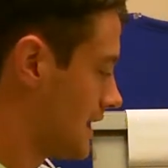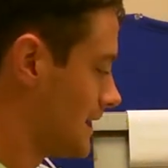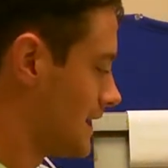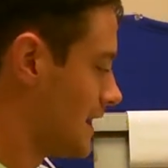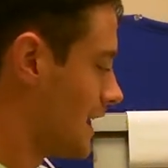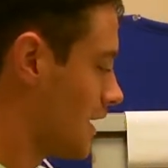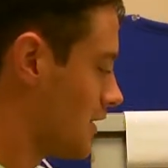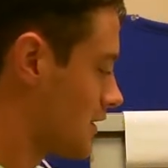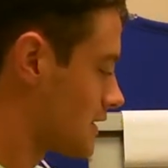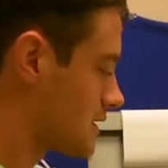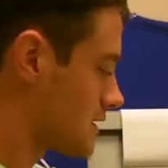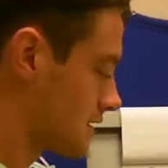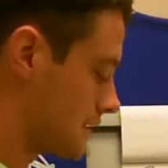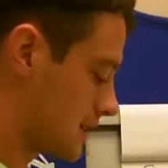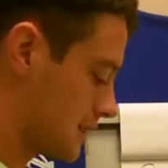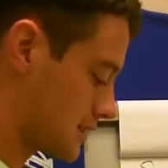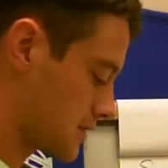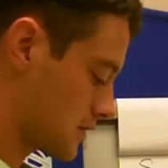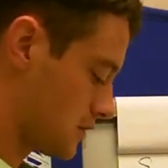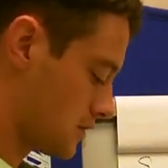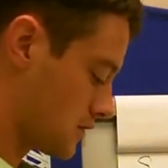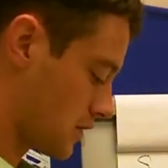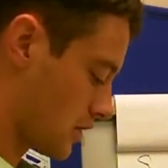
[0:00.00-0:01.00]
Now
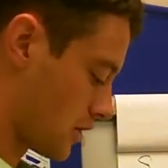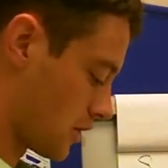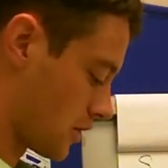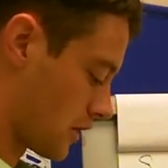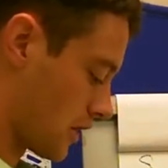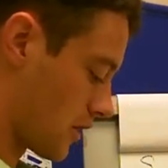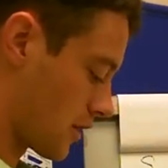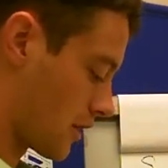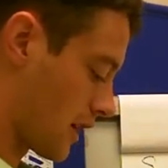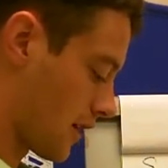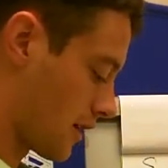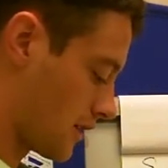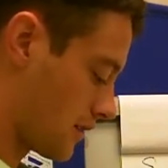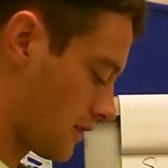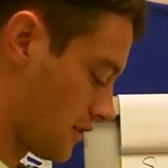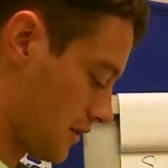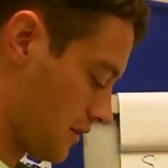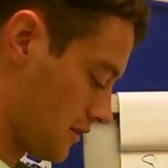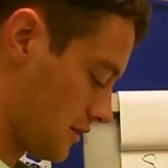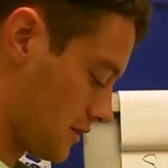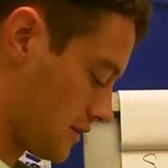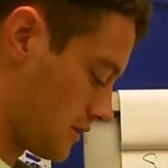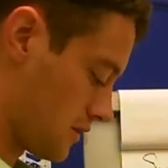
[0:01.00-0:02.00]
let's use our
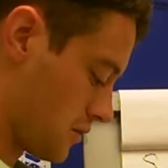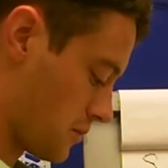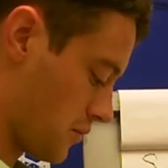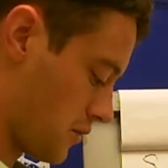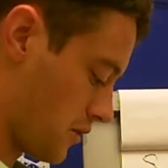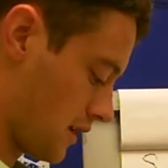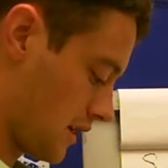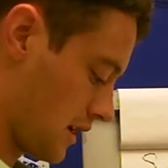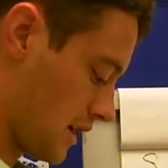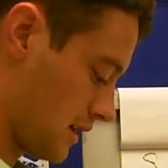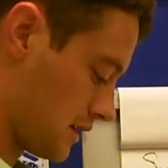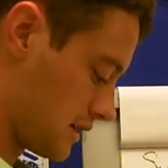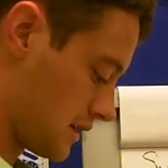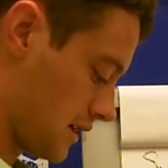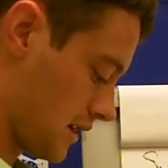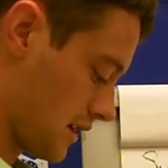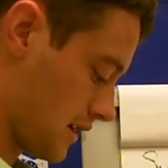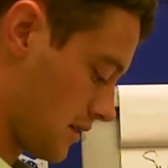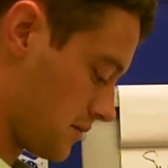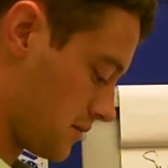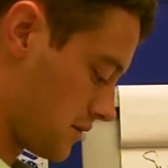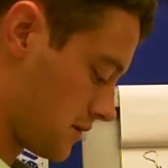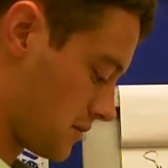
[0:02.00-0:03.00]
calculator. So 0.8
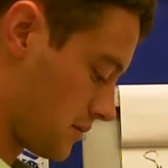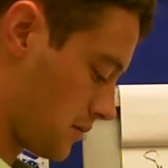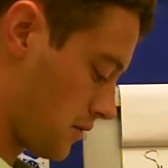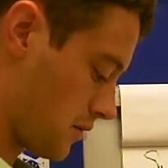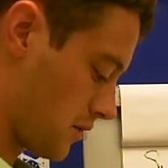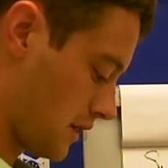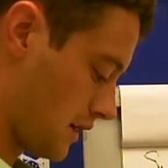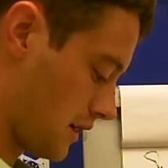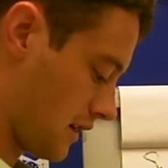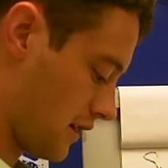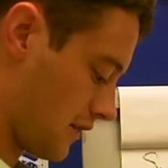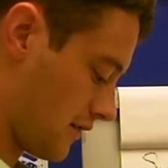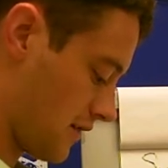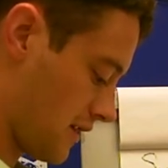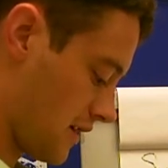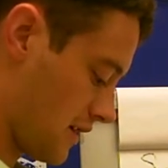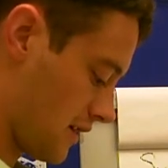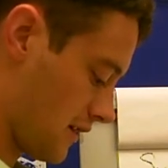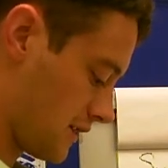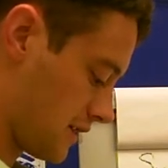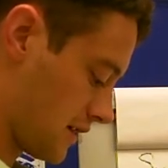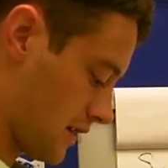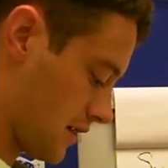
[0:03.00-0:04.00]
times
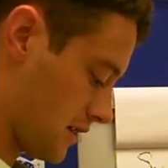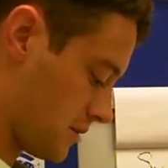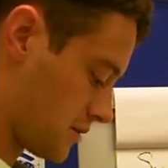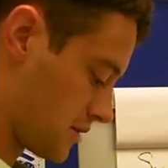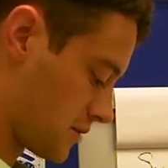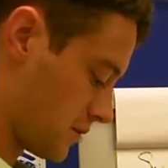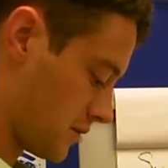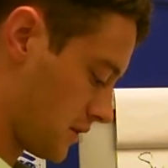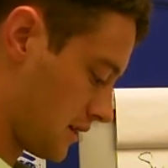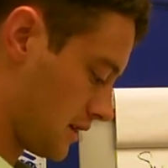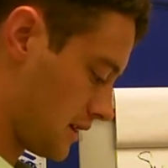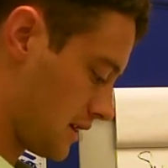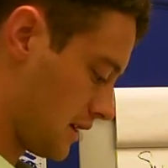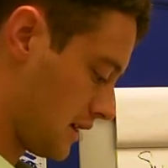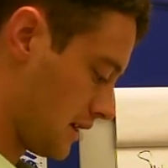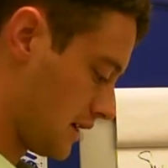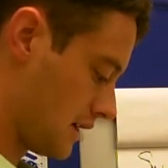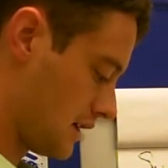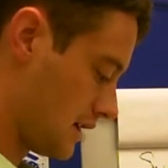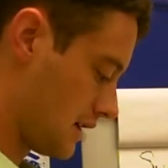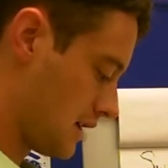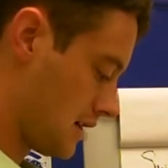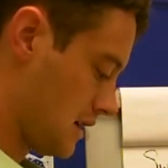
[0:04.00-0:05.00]
0.85 times
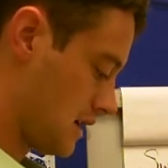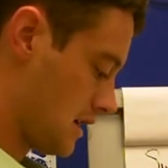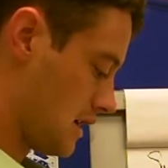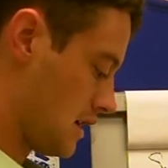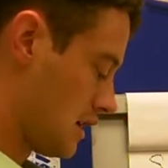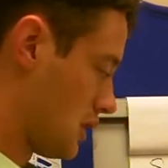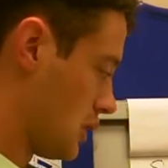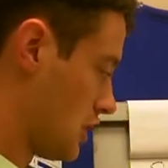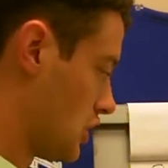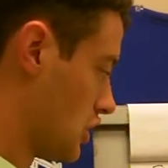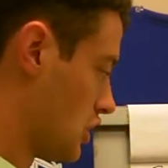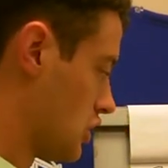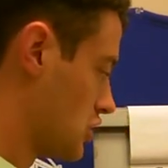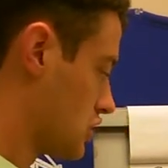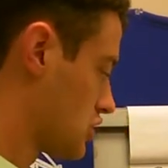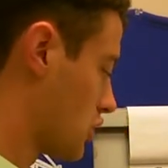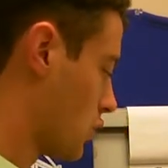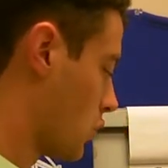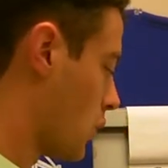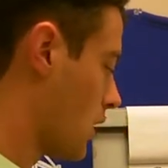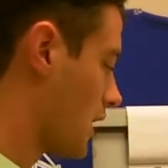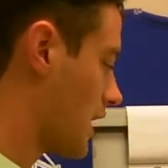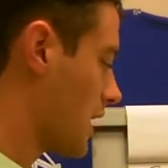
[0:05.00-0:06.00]
0.9.
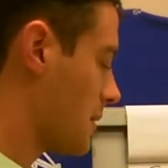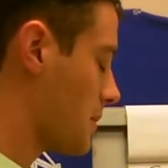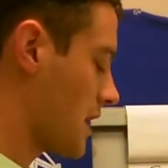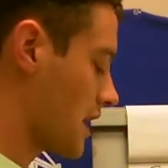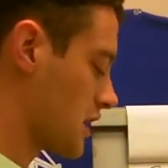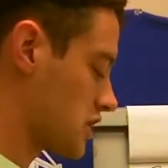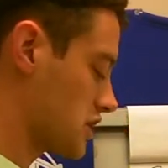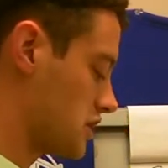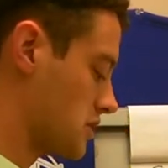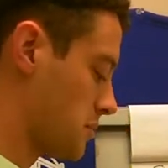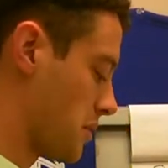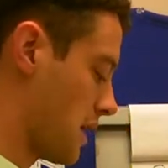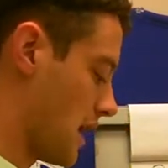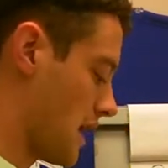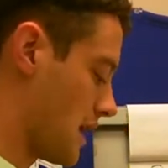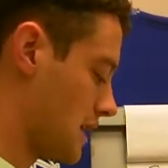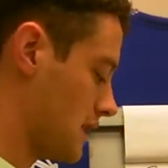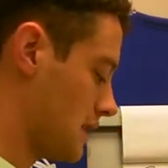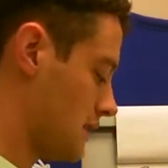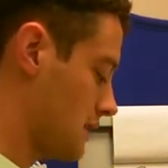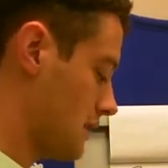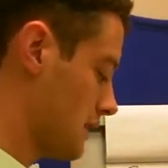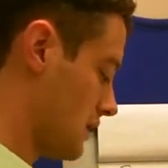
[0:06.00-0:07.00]
So what I'm actually
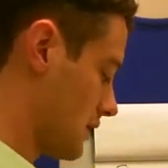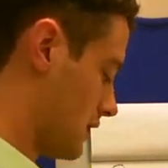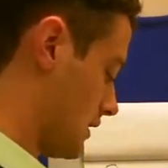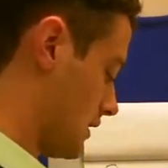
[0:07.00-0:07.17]
paying